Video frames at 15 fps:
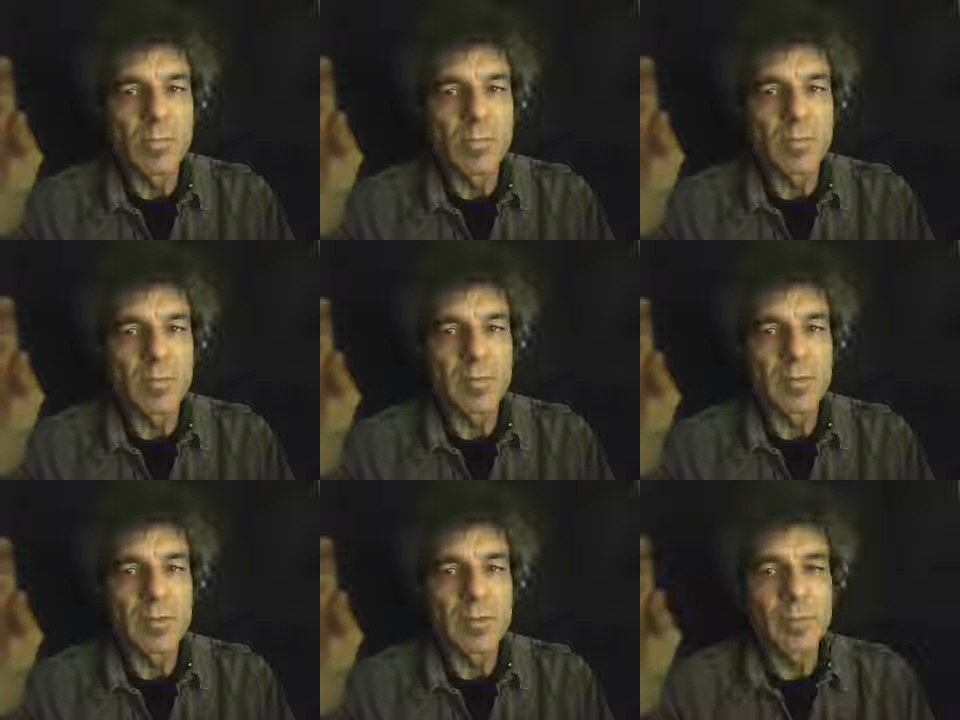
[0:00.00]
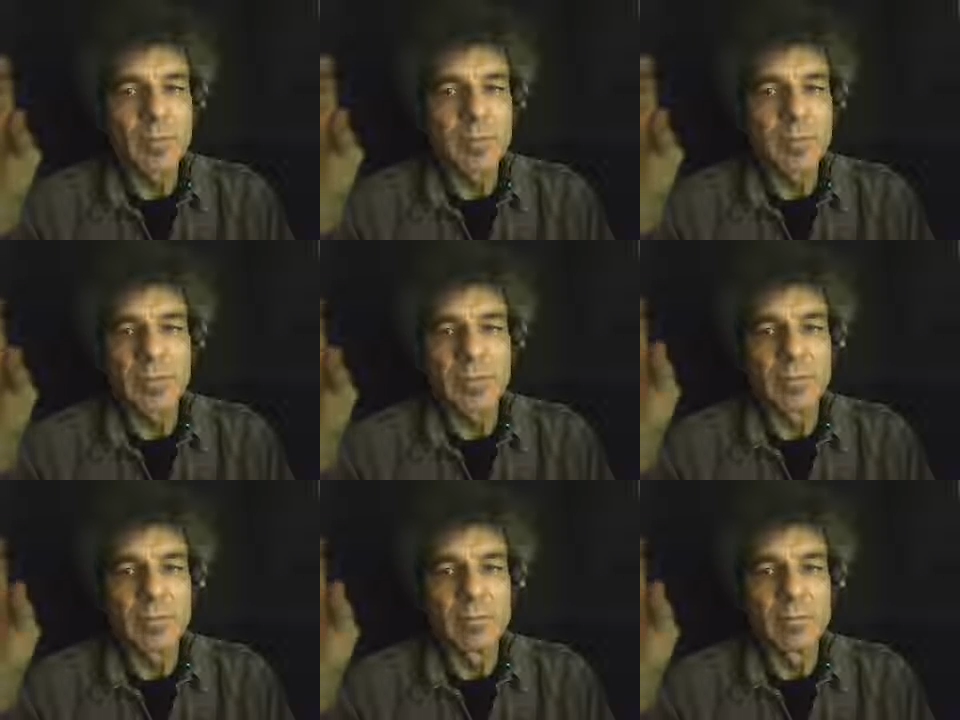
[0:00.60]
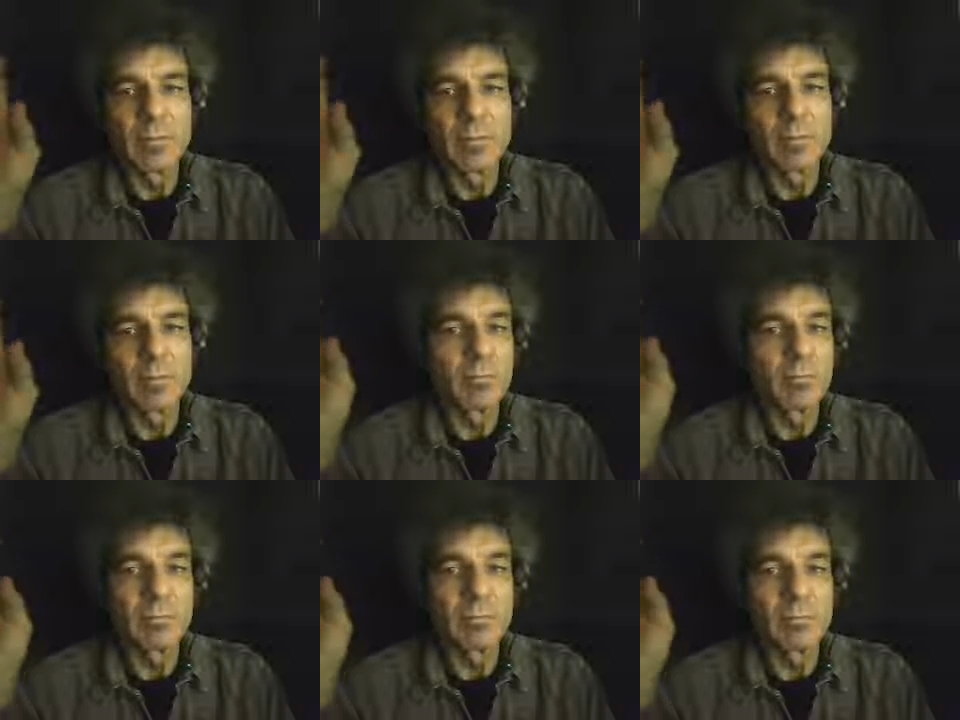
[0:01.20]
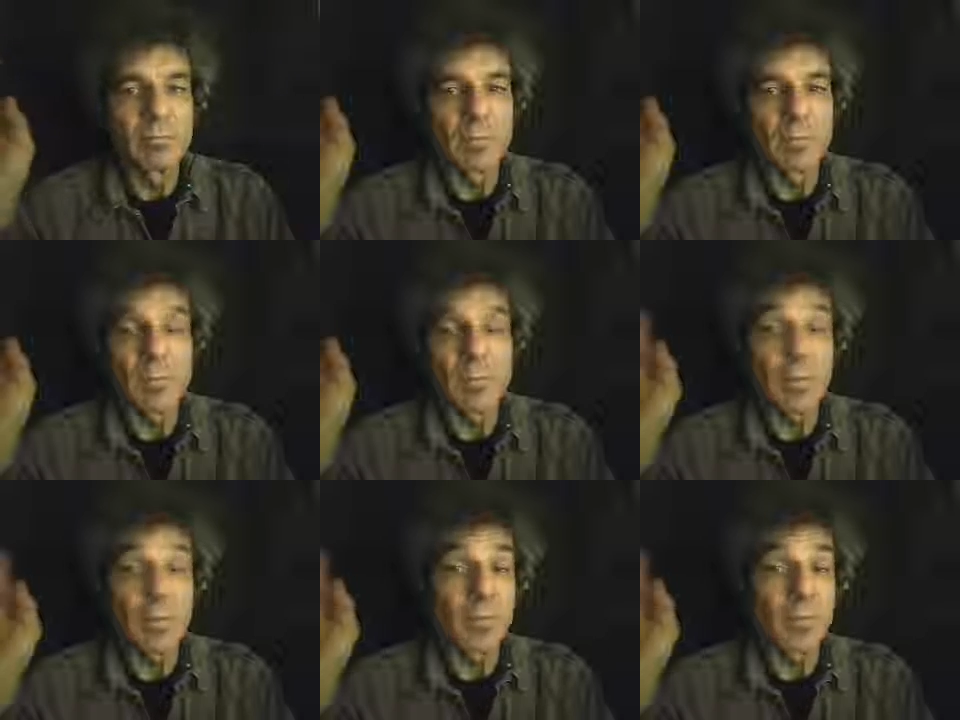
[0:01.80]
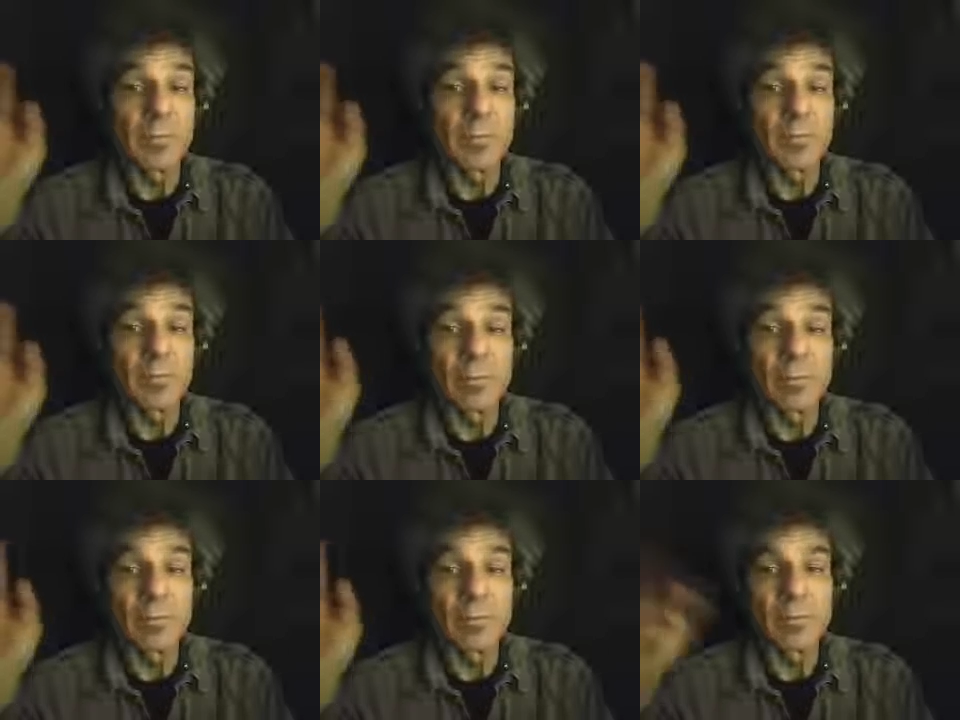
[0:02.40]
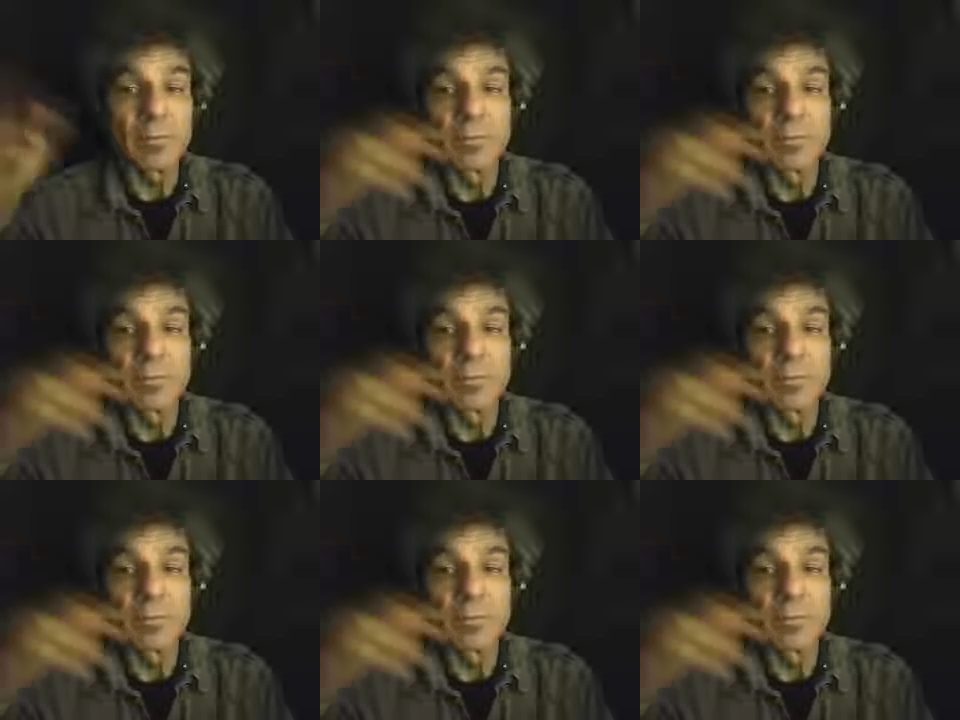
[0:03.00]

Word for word: Maybe somebody did. Or maybe we failed to.